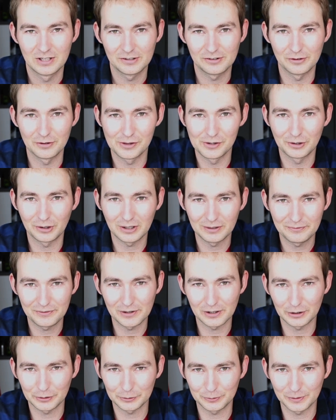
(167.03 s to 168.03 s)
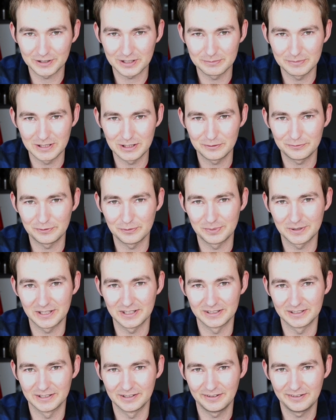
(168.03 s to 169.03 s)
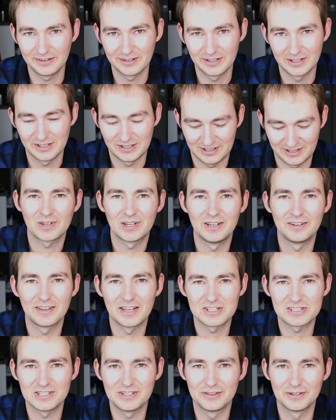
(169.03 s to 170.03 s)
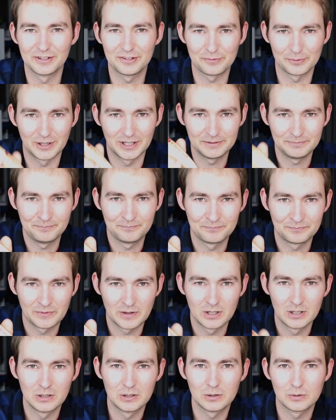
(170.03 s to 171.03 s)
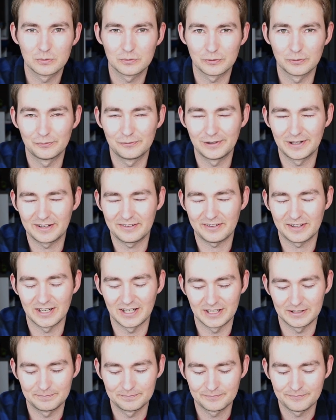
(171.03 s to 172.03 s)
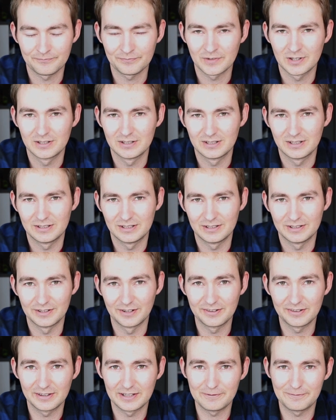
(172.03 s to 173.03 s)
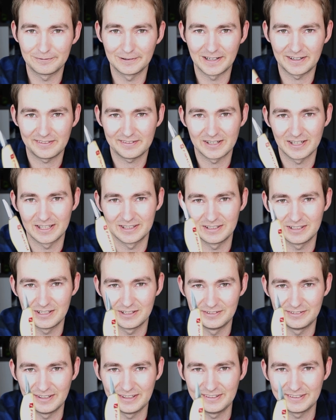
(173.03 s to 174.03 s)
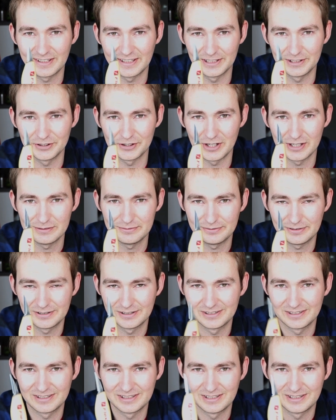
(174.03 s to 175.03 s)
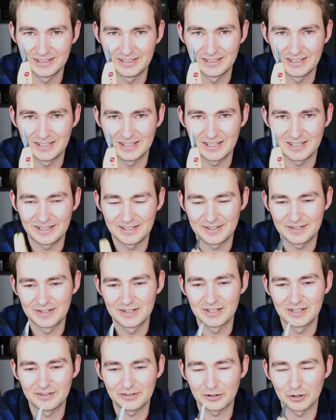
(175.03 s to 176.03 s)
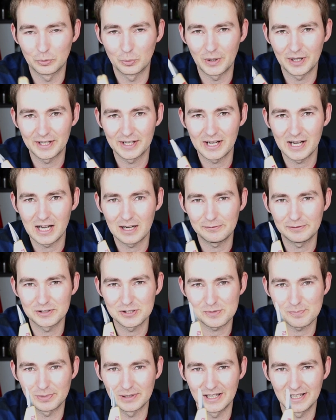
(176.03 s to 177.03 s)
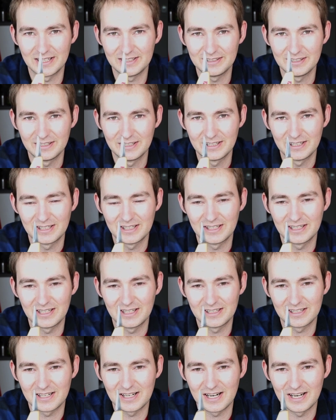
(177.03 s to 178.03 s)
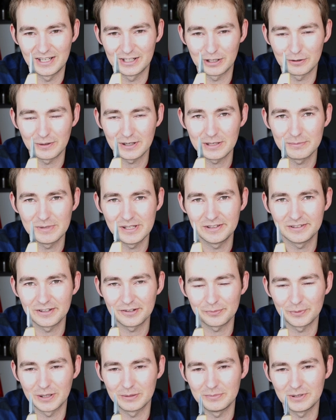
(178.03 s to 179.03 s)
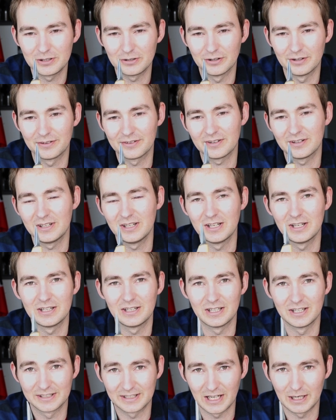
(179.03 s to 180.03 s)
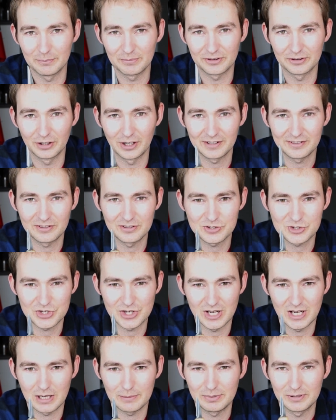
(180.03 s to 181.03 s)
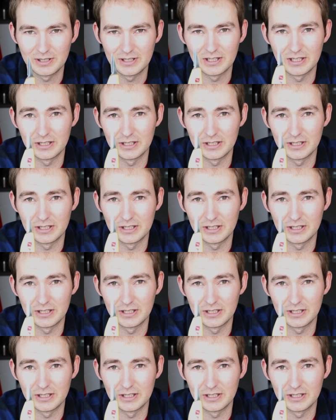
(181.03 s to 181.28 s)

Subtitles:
So the knife that I would recommend for beginners is actually this one from FlexCut. This is the FlexCut detail knife. It's got a 1.5 inch blade, and I recommend this one because it comes nice and sharp,